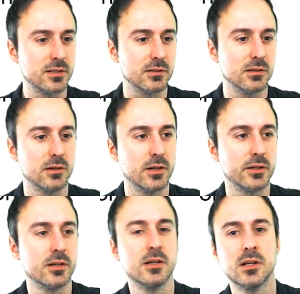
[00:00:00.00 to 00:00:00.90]
Lord.
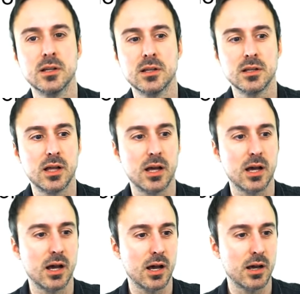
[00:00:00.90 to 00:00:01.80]

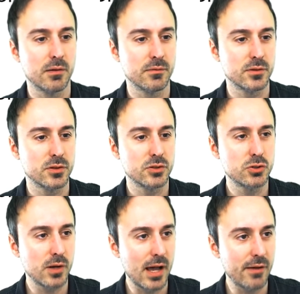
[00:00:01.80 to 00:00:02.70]
Uh,
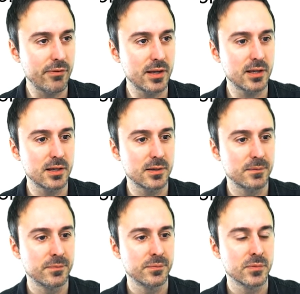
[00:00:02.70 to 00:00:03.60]
traffic.
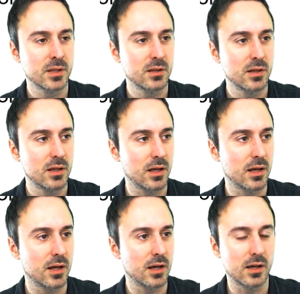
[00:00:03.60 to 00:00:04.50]

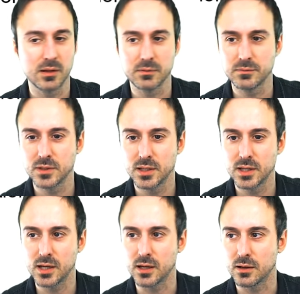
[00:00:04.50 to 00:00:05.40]
Uh,
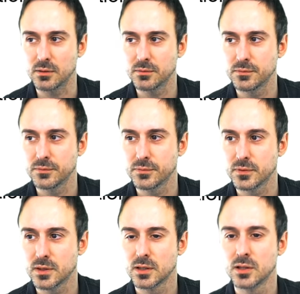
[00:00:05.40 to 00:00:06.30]
yeah.
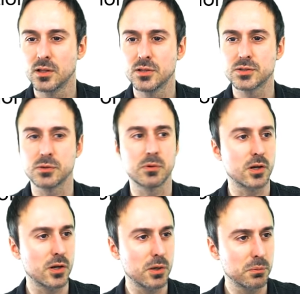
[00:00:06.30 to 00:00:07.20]
So we're going
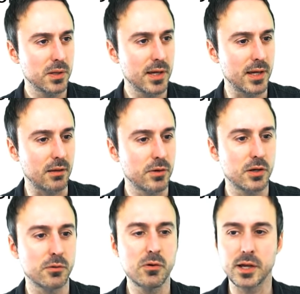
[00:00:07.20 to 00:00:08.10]
to complain. We
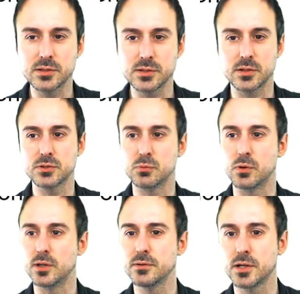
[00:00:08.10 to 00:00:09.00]
go, okay, so there's
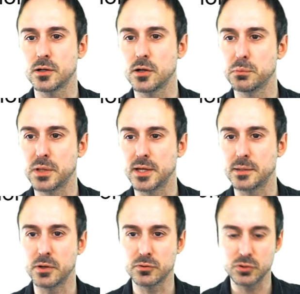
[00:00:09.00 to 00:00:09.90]
one. We can complain
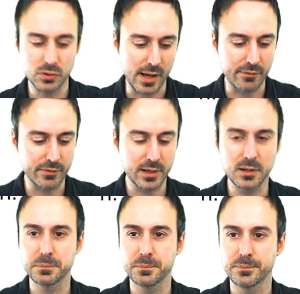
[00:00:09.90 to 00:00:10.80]
about traffic.
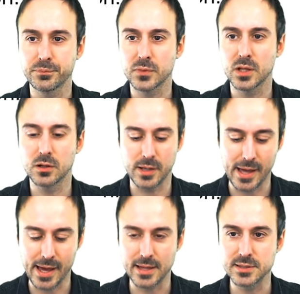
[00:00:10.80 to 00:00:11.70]
I'm going to
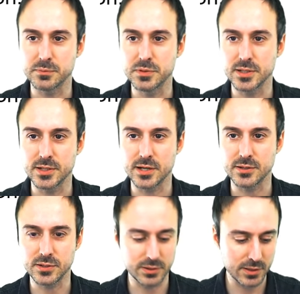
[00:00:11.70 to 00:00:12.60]
add some
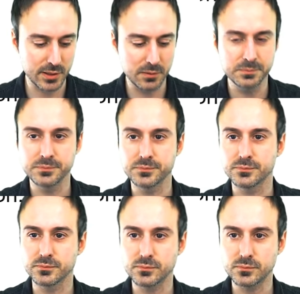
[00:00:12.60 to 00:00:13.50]
suggestions here.
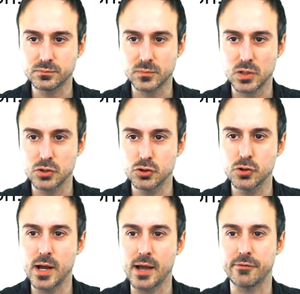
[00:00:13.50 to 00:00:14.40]

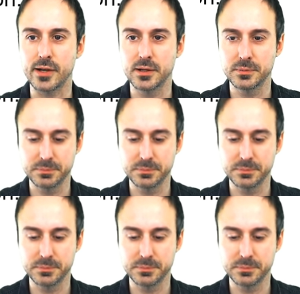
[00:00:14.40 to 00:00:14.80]
Traffic.